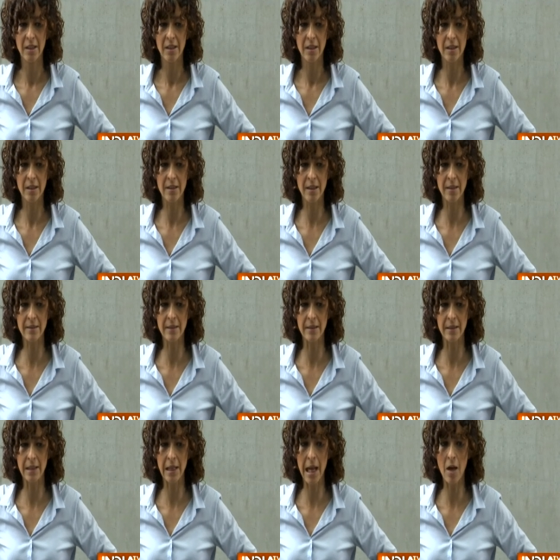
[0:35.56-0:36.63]
Uh, that
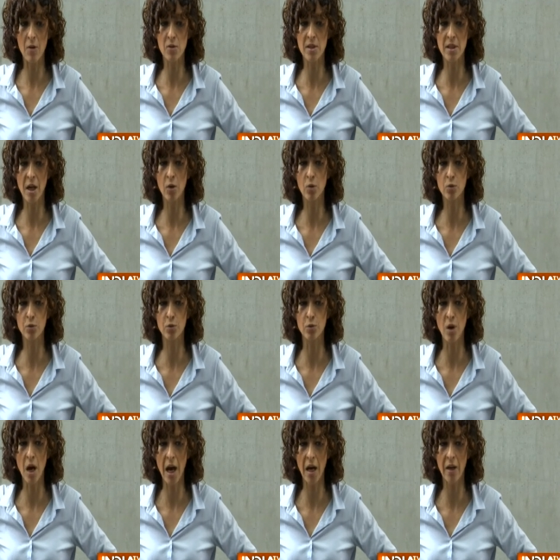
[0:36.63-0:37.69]
uh, allows now
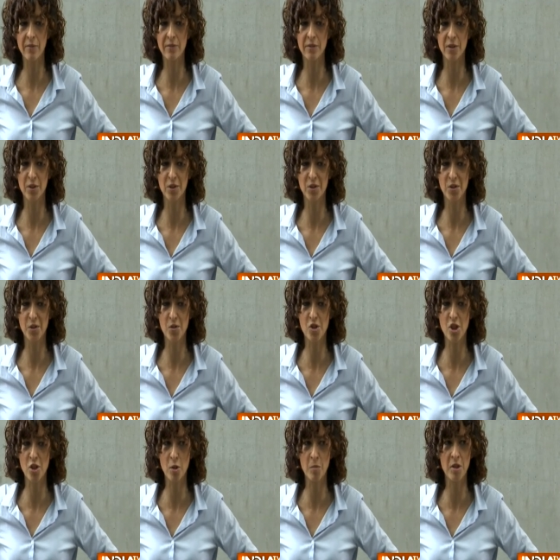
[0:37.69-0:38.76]
to have uh, a
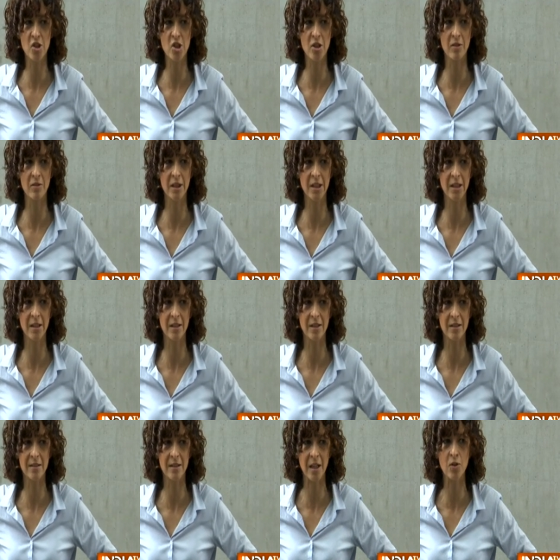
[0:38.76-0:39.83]
genome engineering
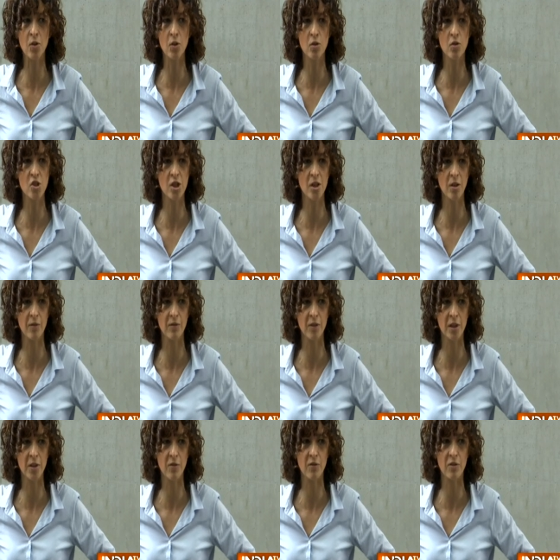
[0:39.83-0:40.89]
uh, technology, a
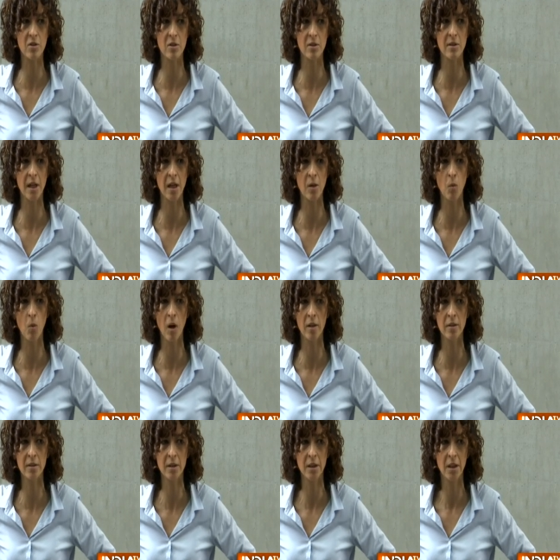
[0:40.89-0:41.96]
very versatile
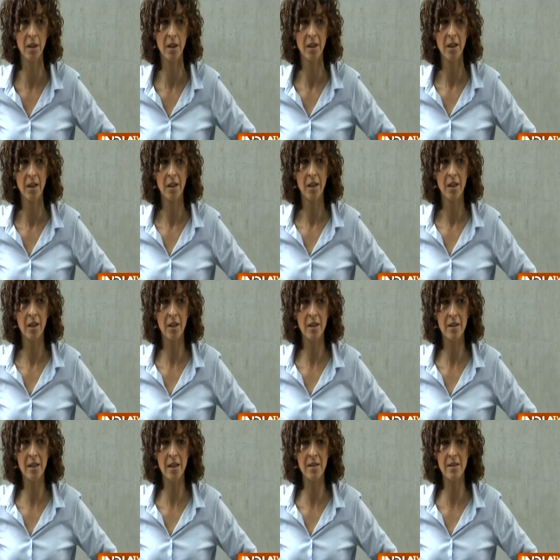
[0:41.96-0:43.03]
one uh,
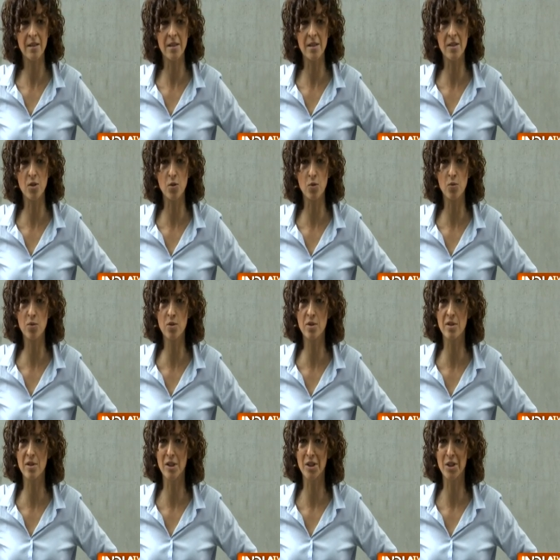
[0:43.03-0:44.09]
that is
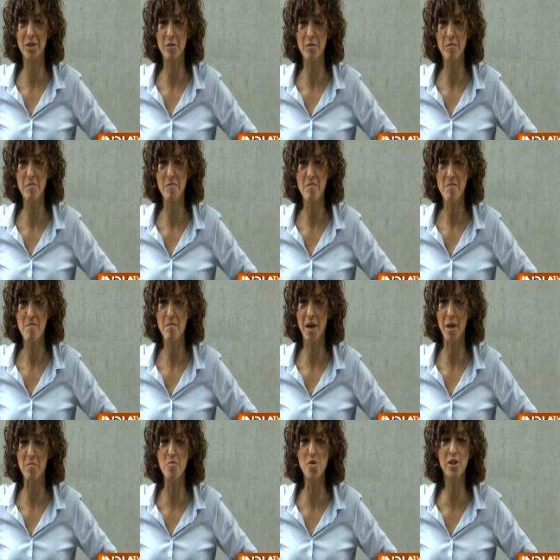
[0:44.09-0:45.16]
used
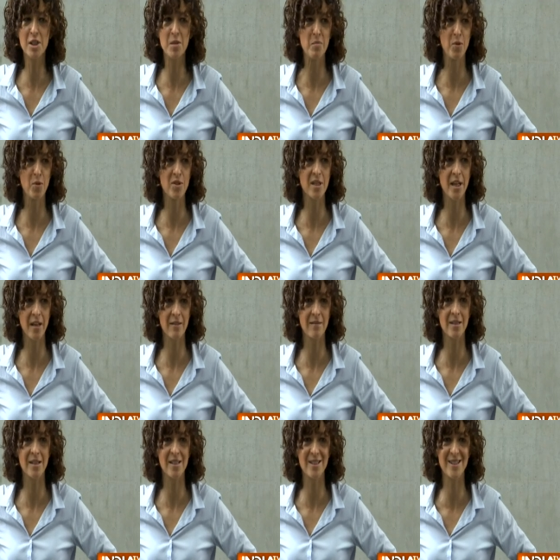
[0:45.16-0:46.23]
by multiple
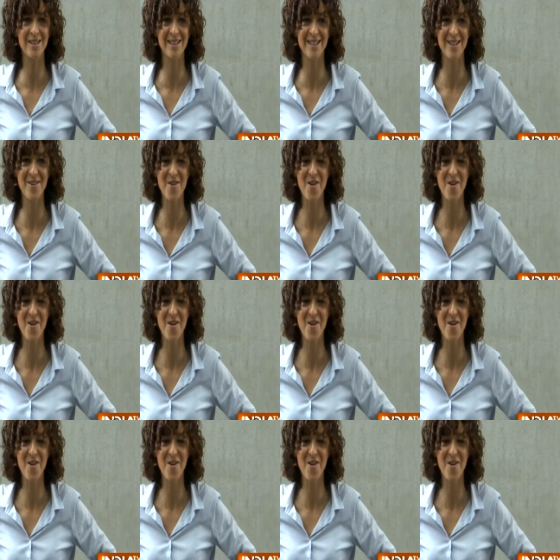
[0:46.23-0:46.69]
scientists